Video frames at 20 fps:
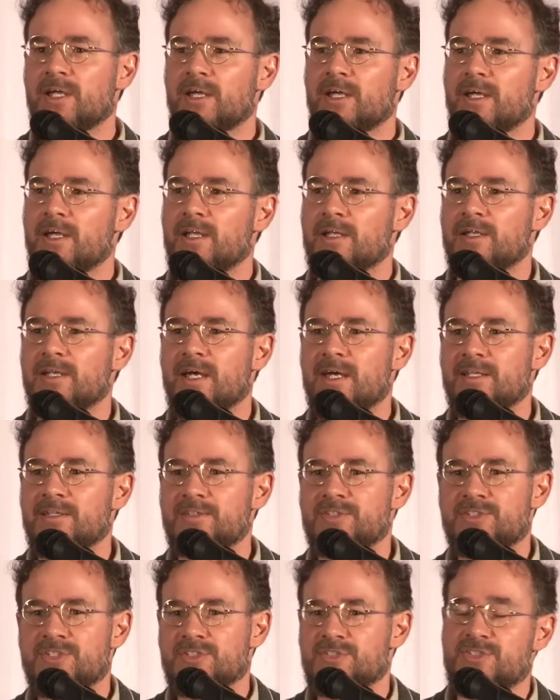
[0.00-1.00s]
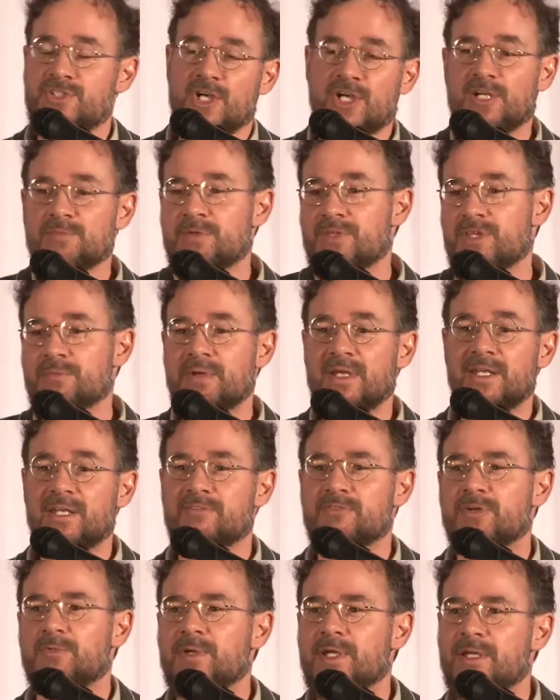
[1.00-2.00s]
and, and just chuck them in the bin
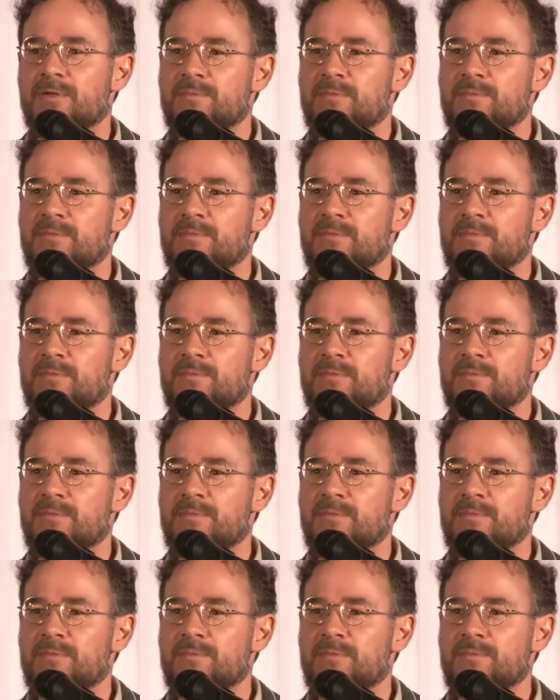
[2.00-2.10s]
every week.